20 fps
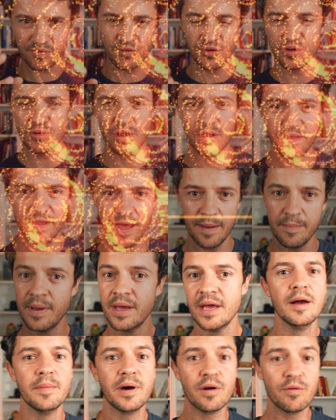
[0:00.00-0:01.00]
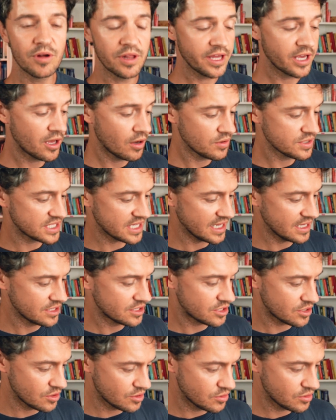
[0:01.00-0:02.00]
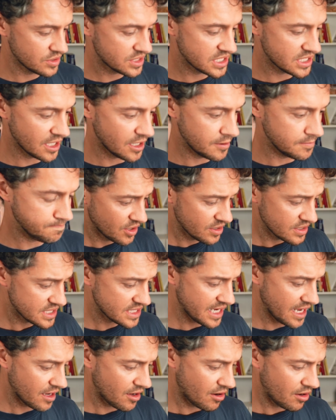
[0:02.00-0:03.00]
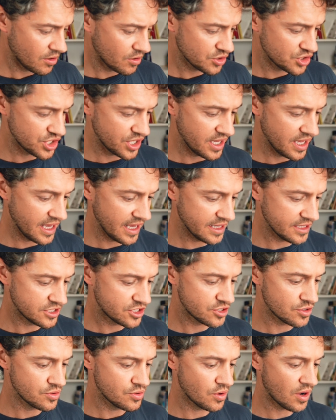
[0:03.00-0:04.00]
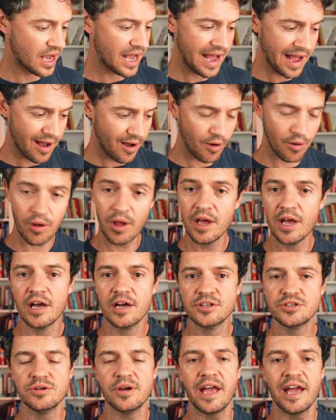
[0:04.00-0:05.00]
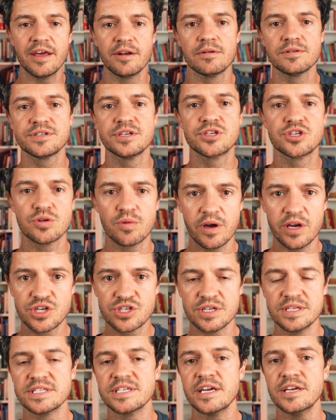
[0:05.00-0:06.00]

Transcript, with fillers: voodoo on them, but it really goes into some good psychology into how to handle situations,